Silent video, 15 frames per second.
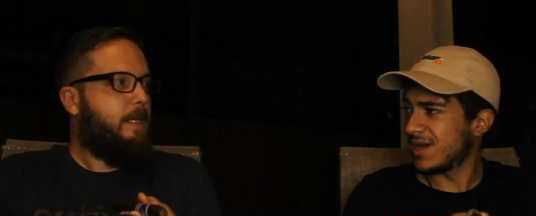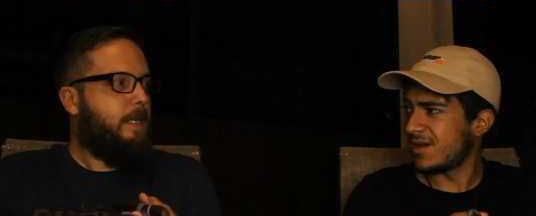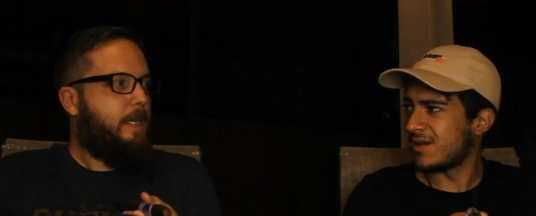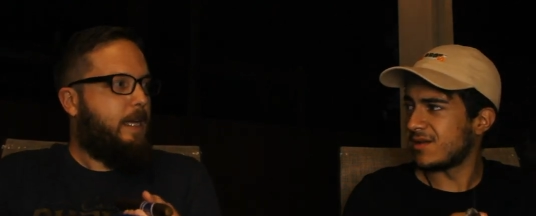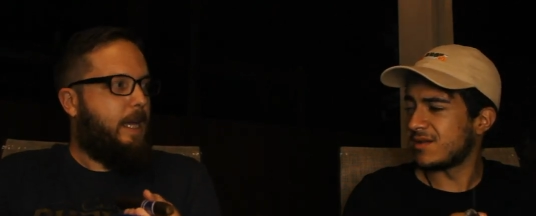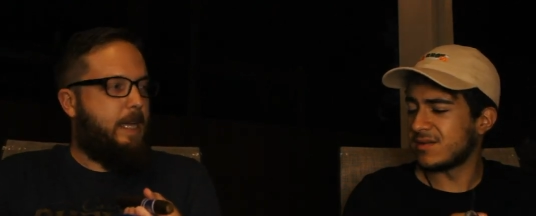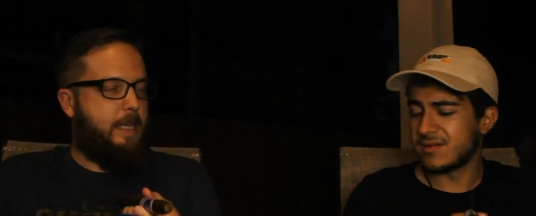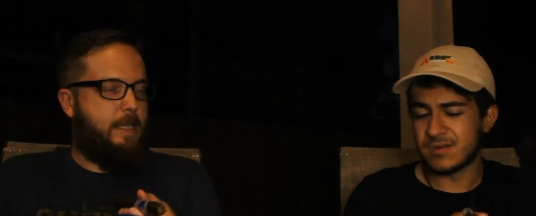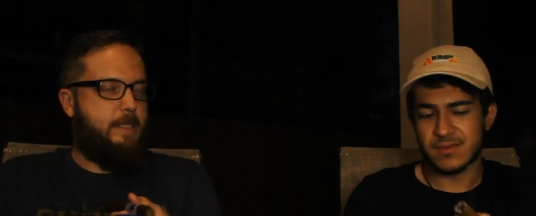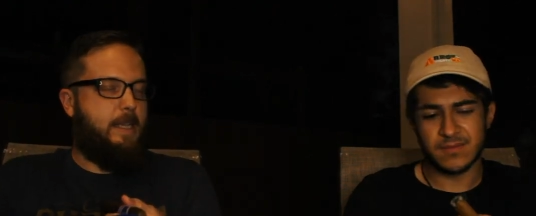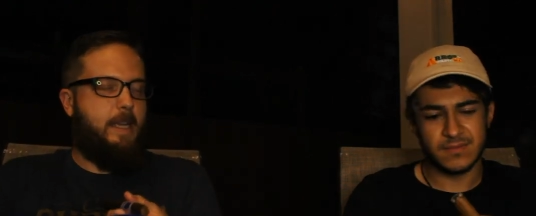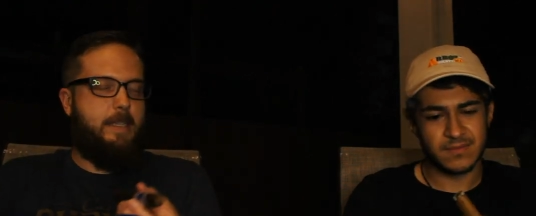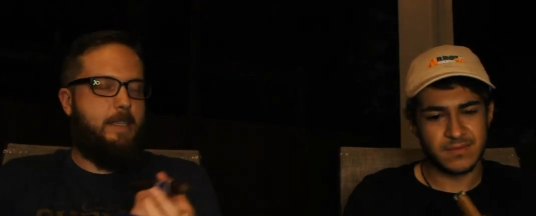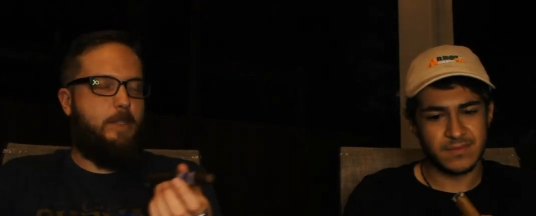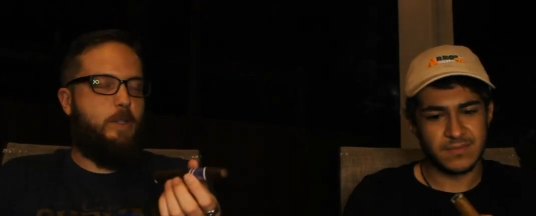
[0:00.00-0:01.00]
Speaker 1: Huh. And he
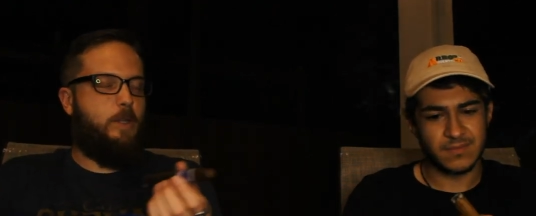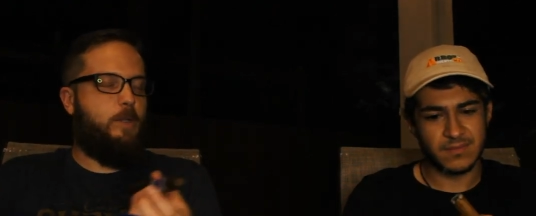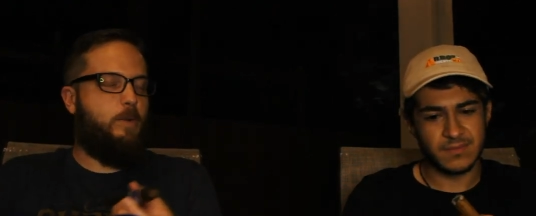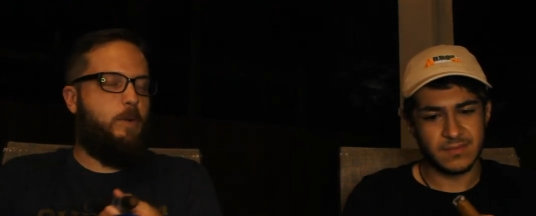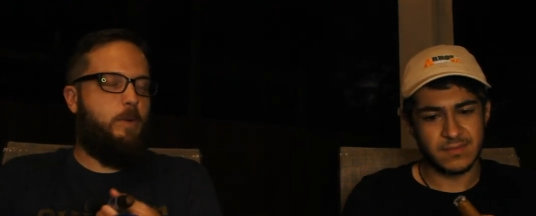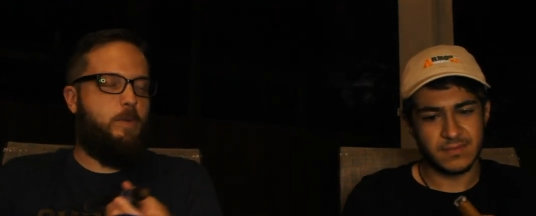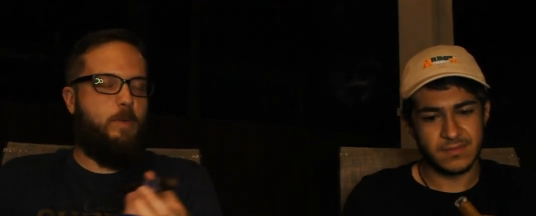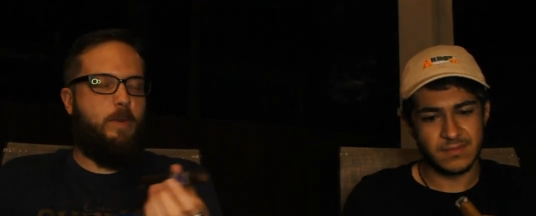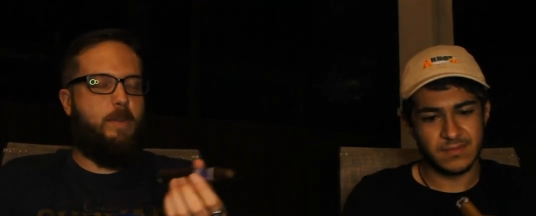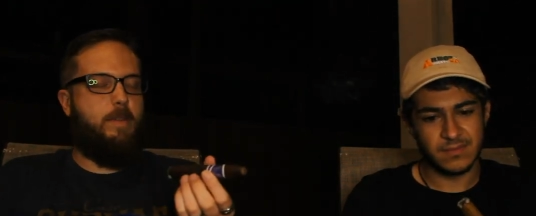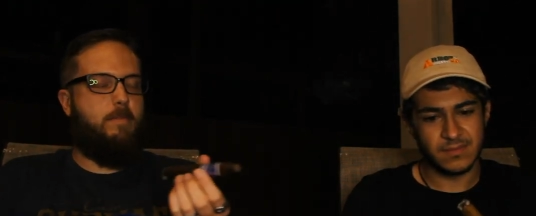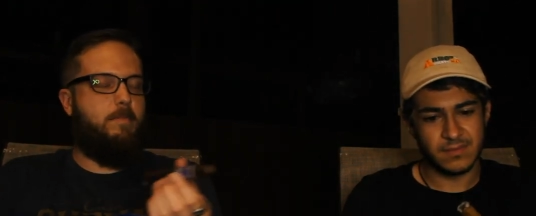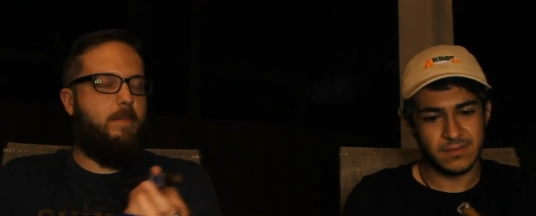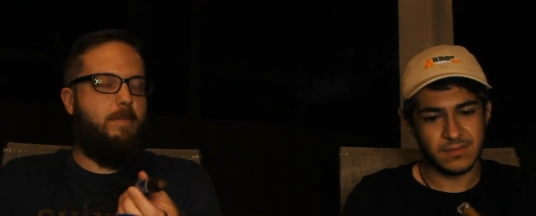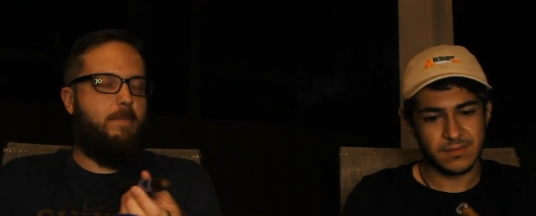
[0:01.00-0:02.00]
says it just screws with,
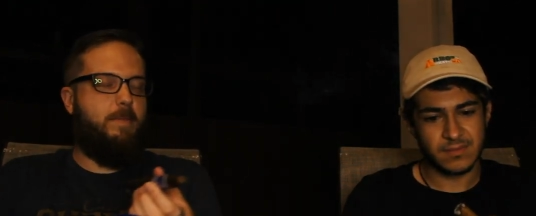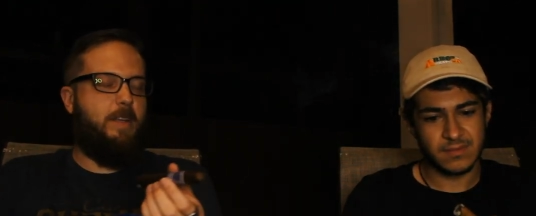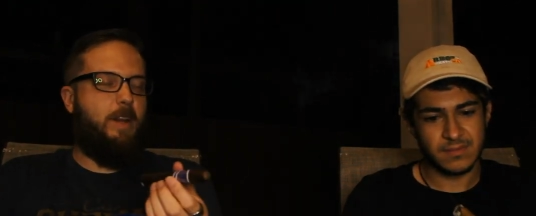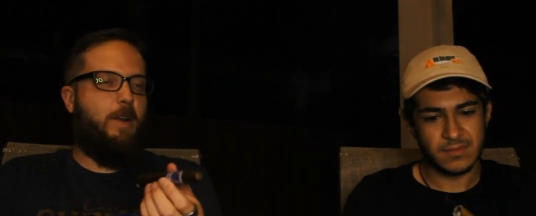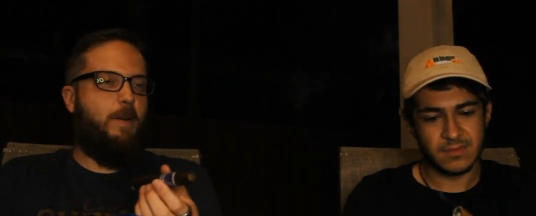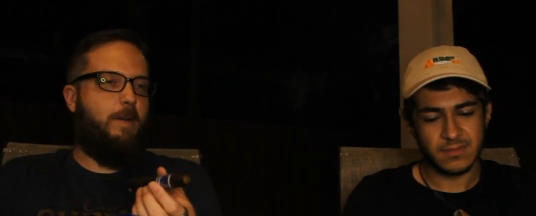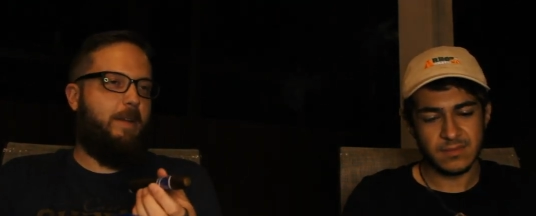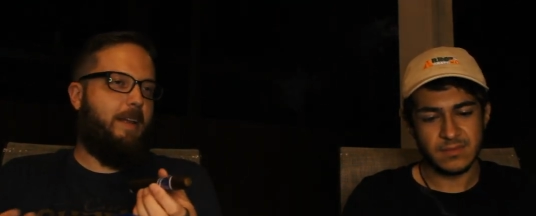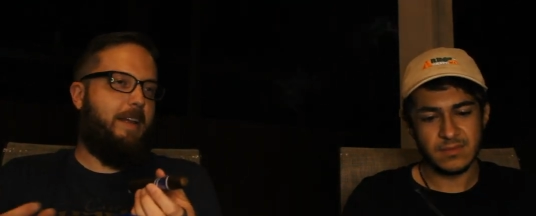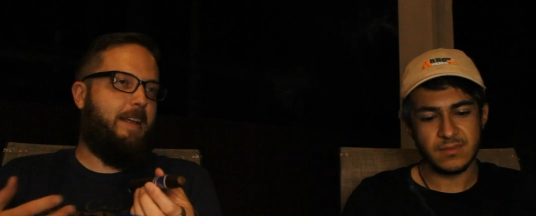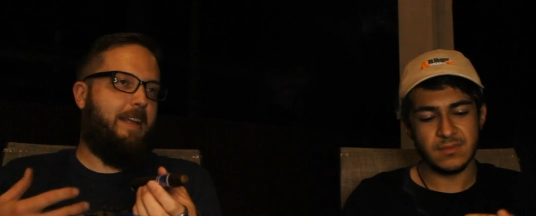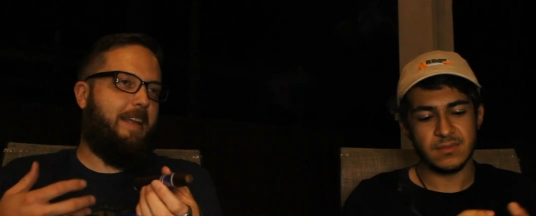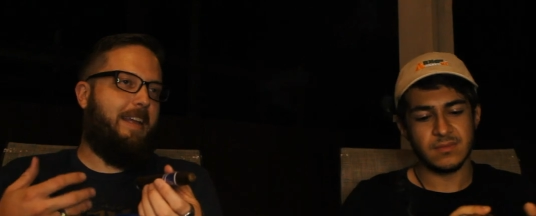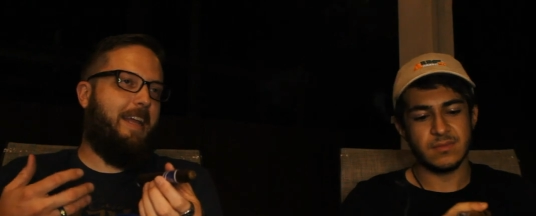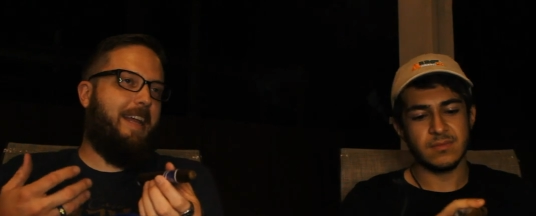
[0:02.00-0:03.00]
you know,
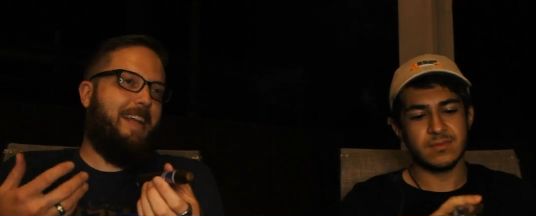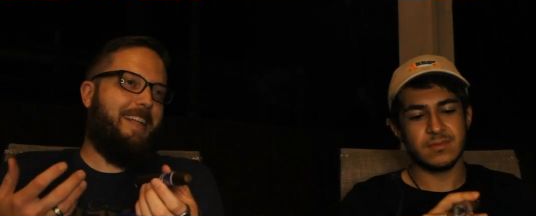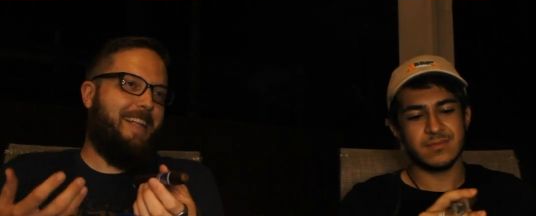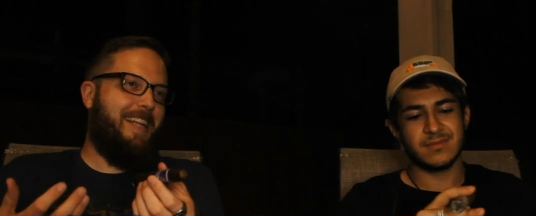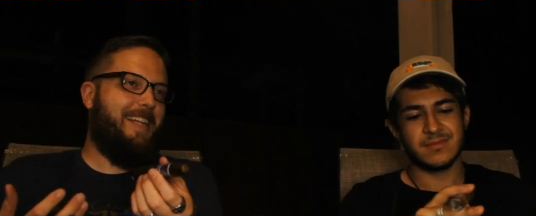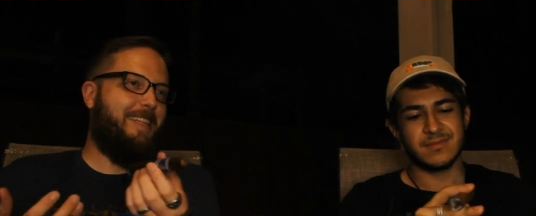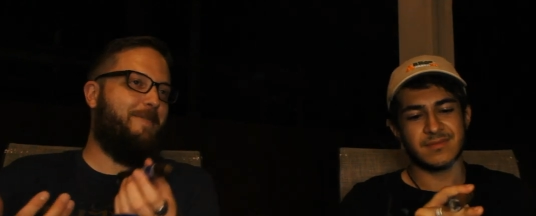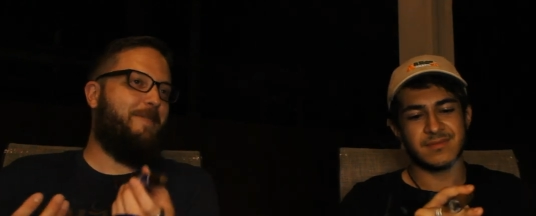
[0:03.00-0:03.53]
it,